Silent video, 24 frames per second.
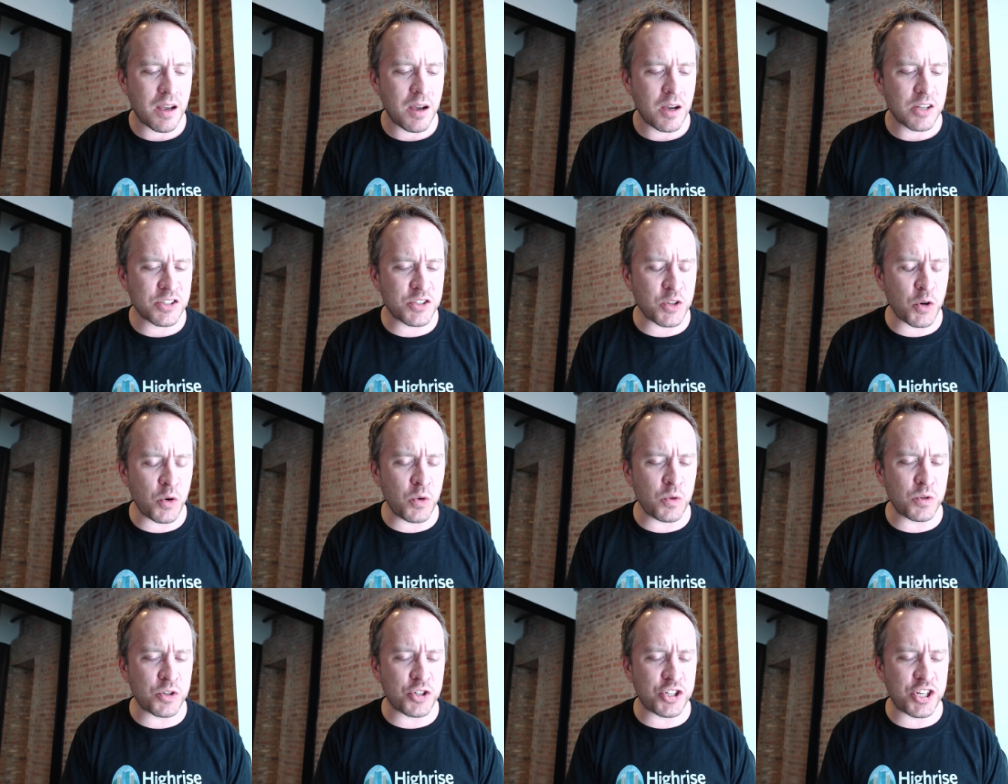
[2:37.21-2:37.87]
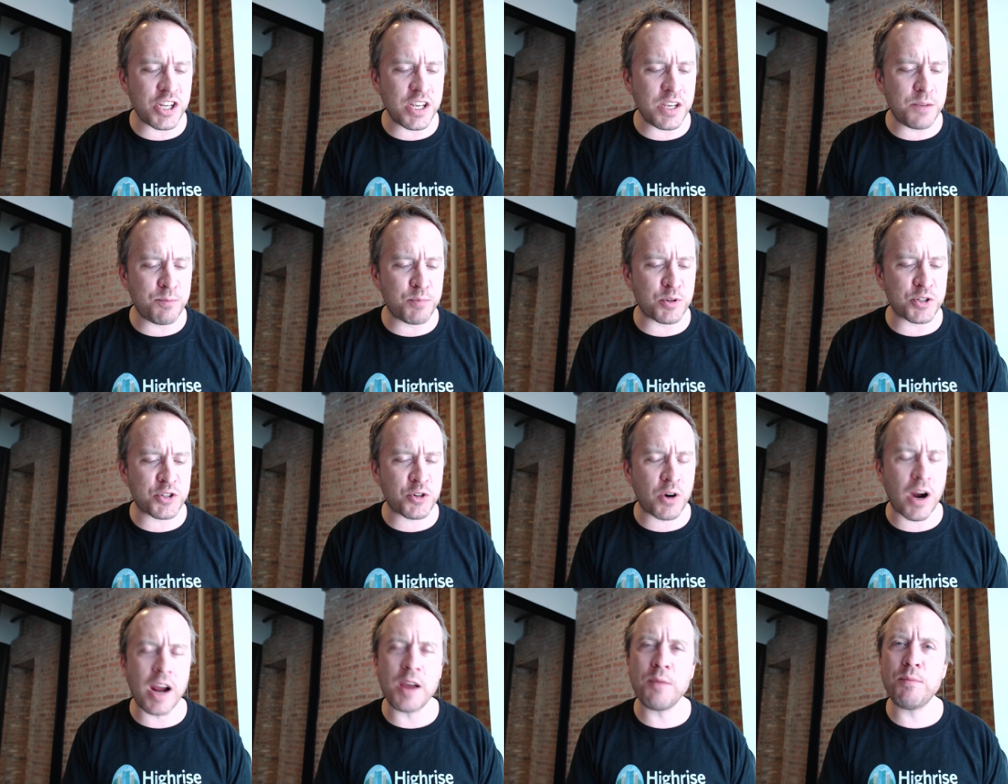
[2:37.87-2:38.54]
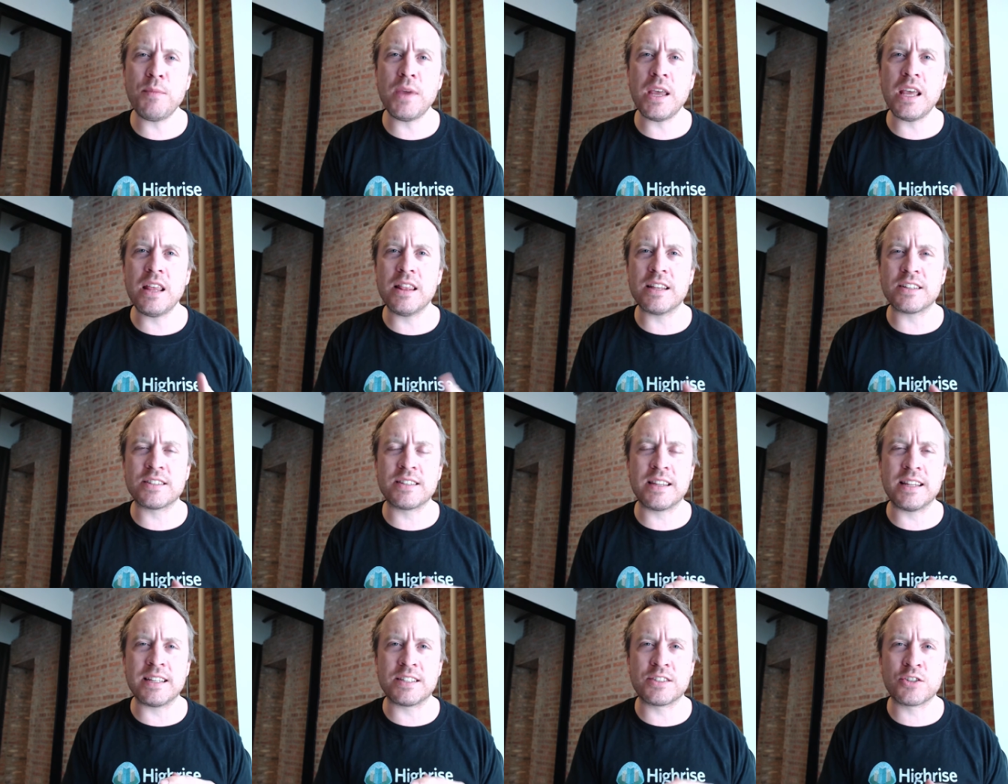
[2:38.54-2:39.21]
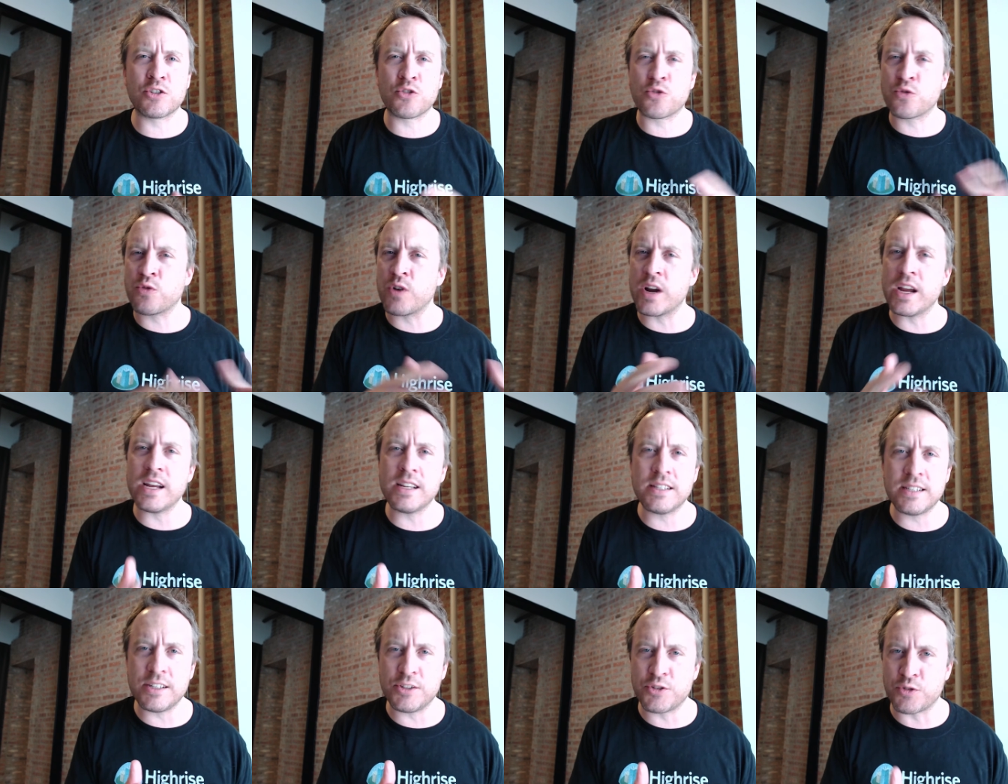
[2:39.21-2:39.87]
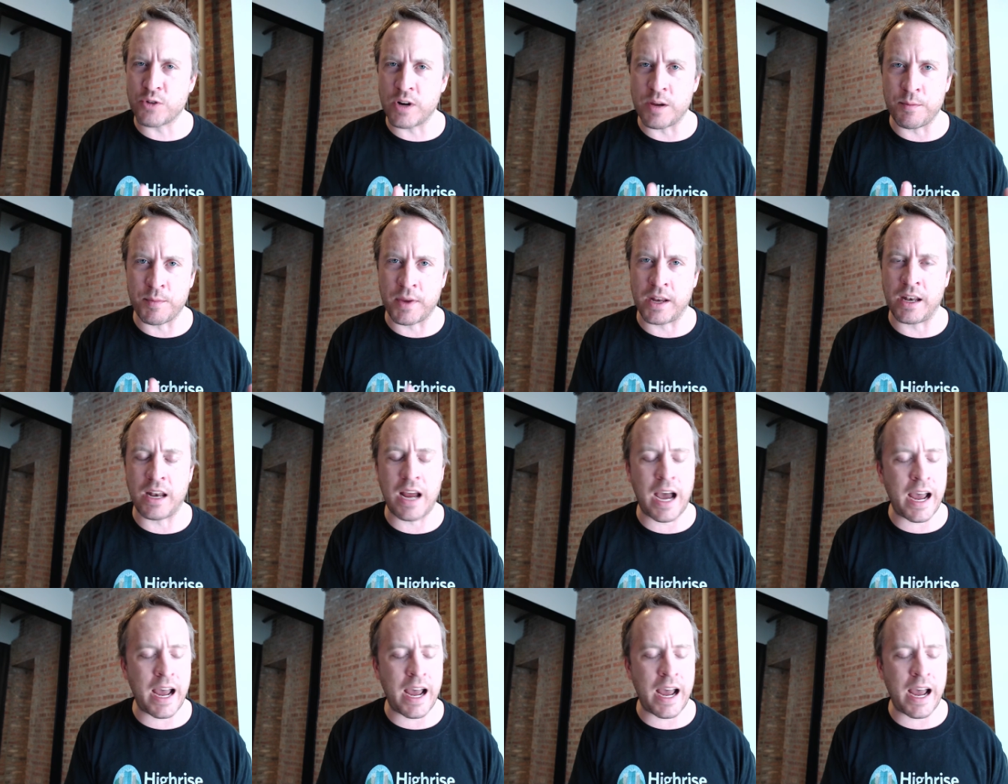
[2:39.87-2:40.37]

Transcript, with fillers: so she prescribed me this this crazy treatment.